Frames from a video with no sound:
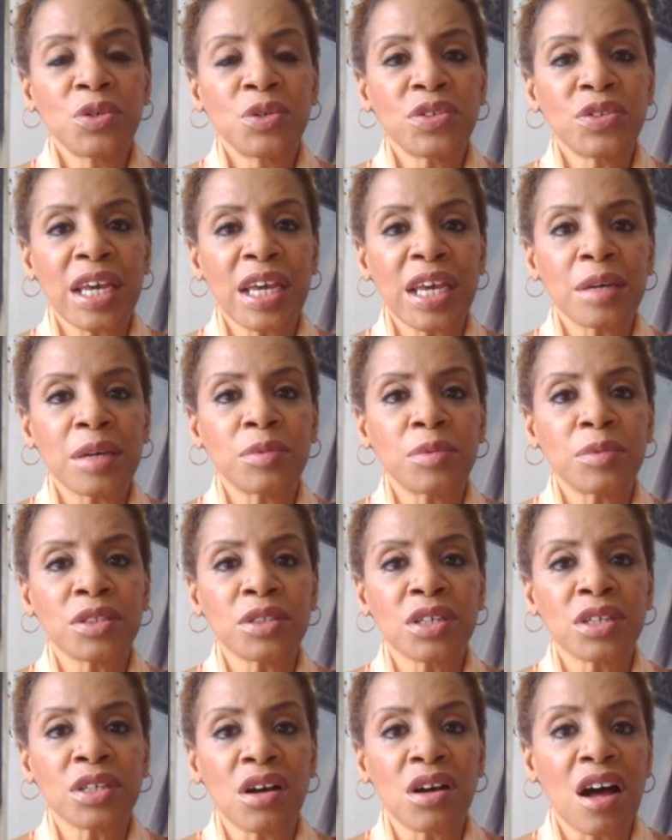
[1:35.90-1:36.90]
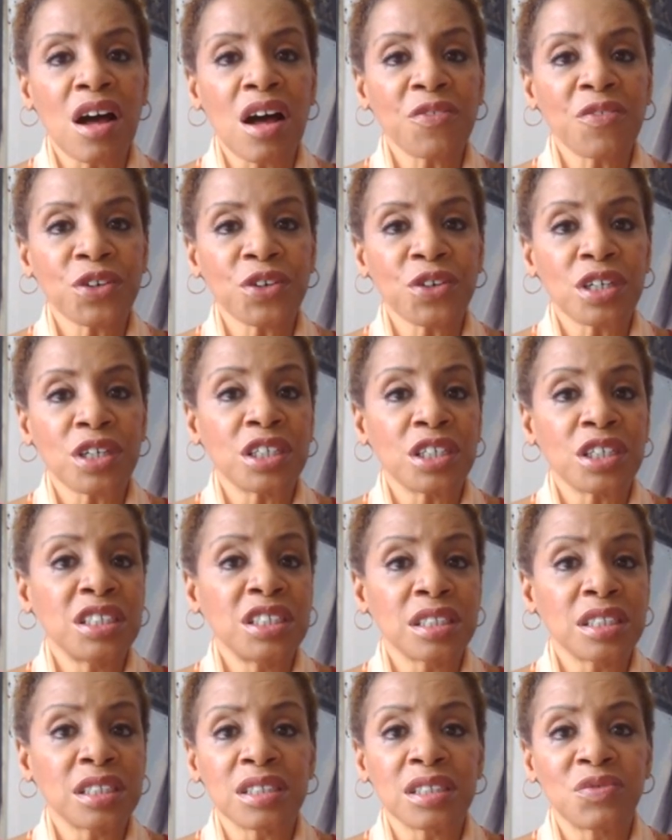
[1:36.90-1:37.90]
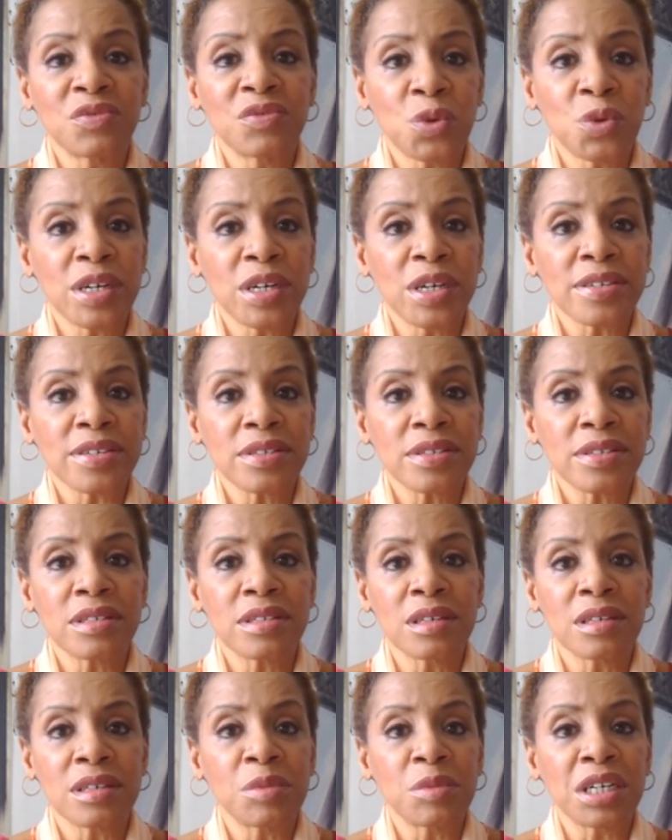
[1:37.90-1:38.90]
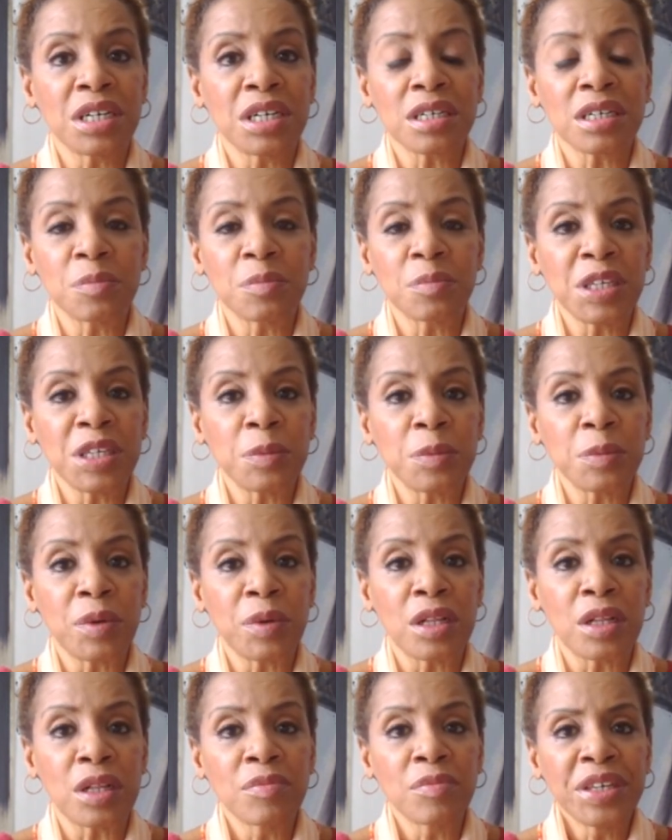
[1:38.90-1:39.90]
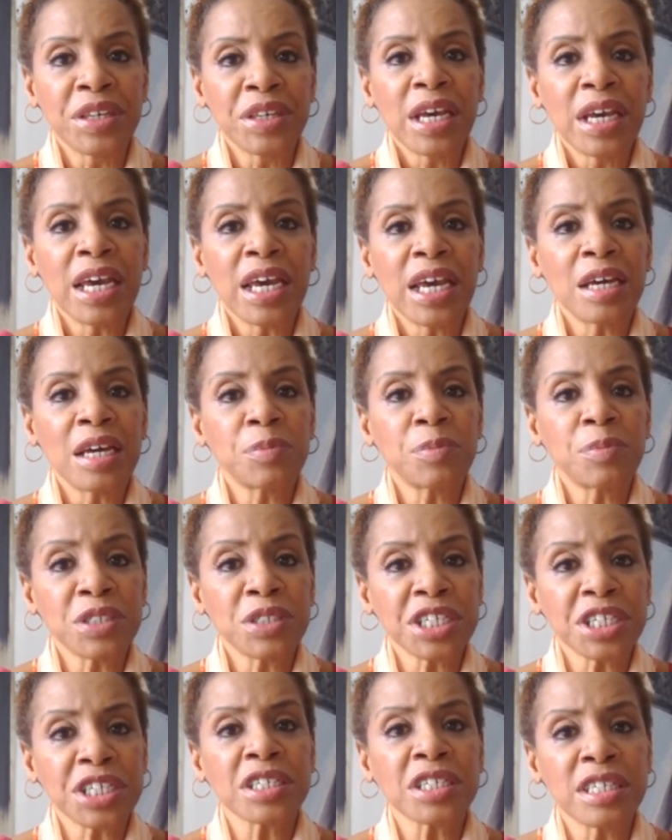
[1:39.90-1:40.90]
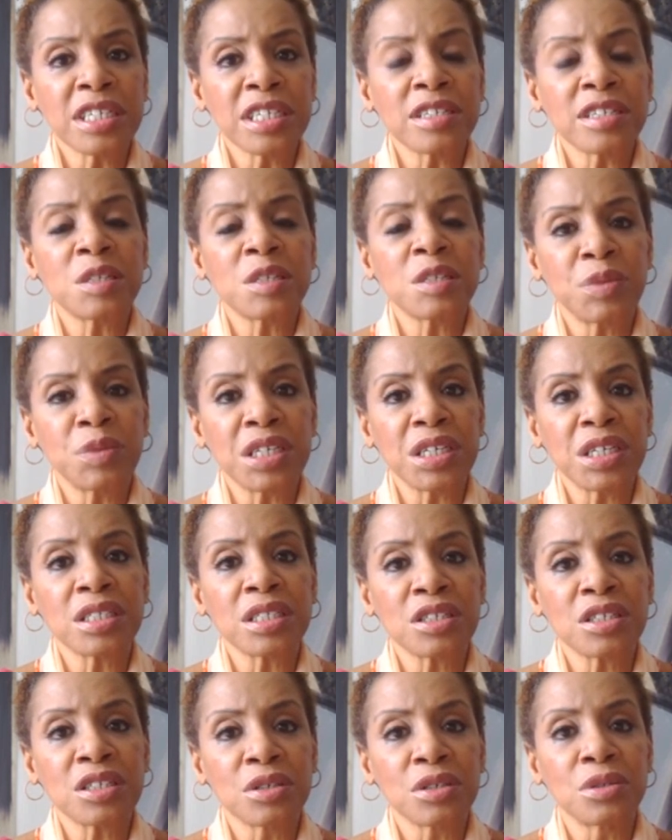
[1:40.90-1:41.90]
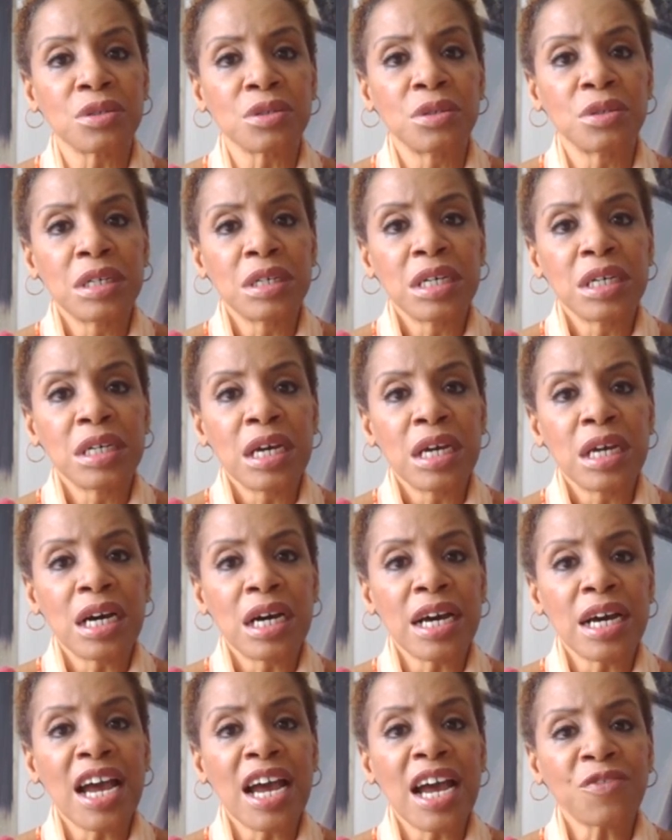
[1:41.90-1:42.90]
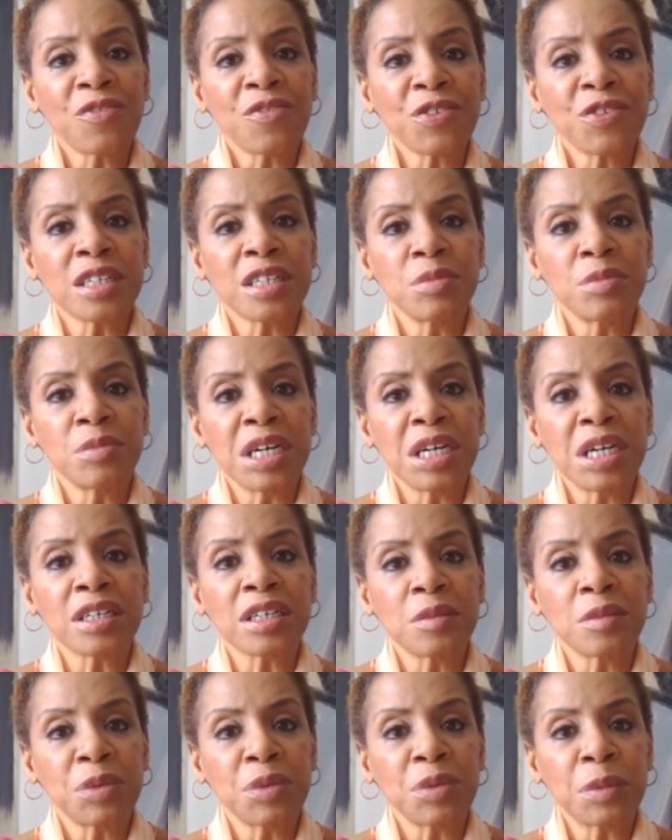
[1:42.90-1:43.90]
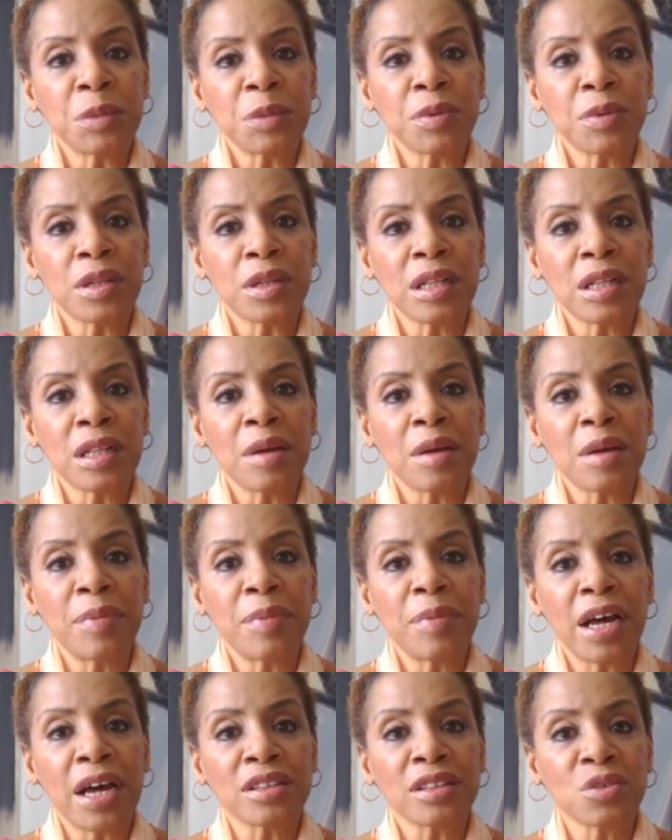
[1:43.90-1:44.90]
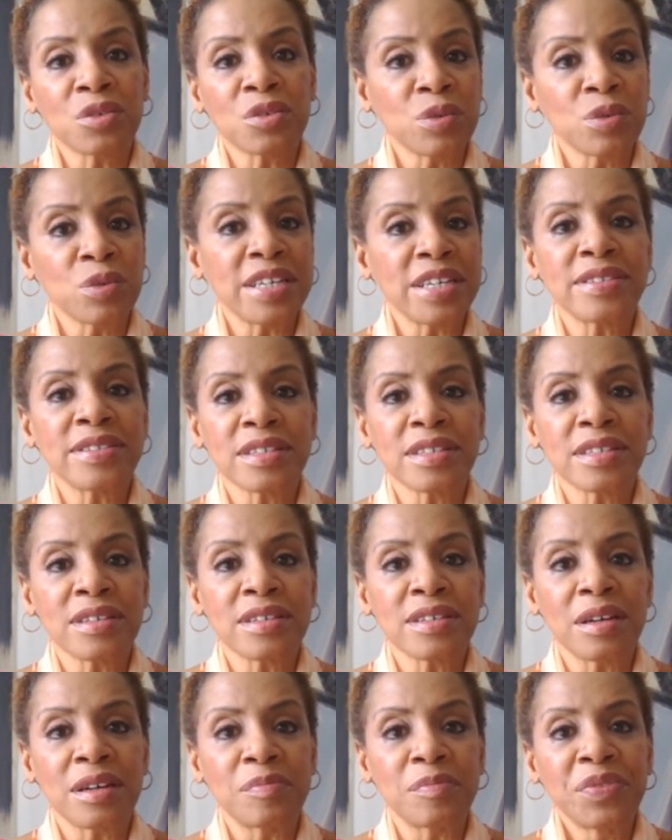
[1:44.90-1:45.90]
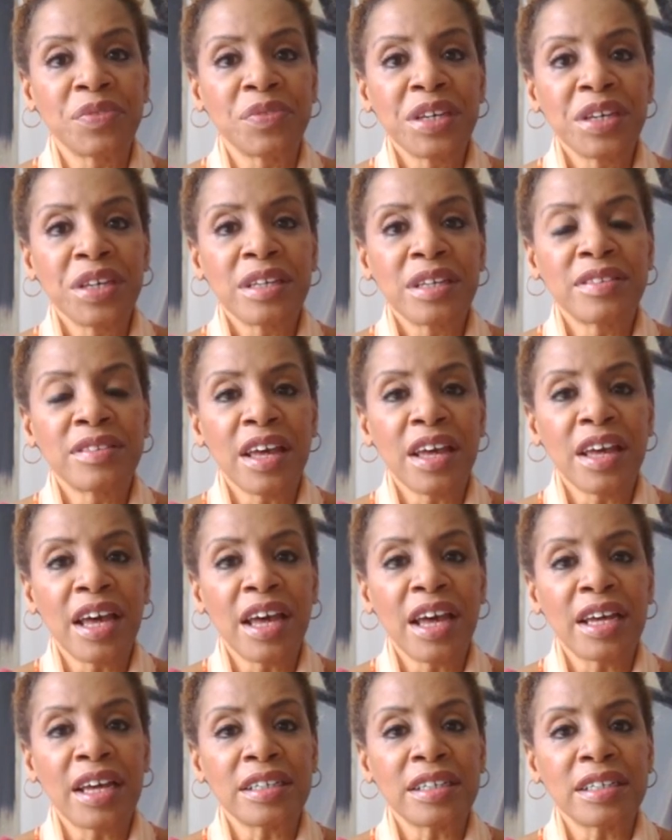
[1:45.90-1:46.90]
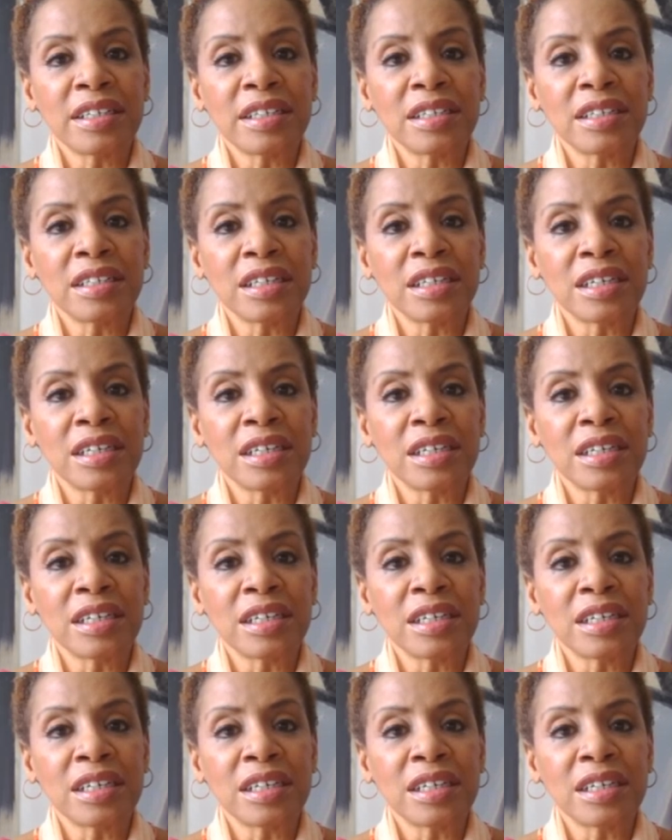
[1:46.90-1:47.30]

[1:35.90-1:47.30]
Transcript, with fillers: who's able to offer a healing voice to the American people, and particularly to speak to uh, African American people about the racism that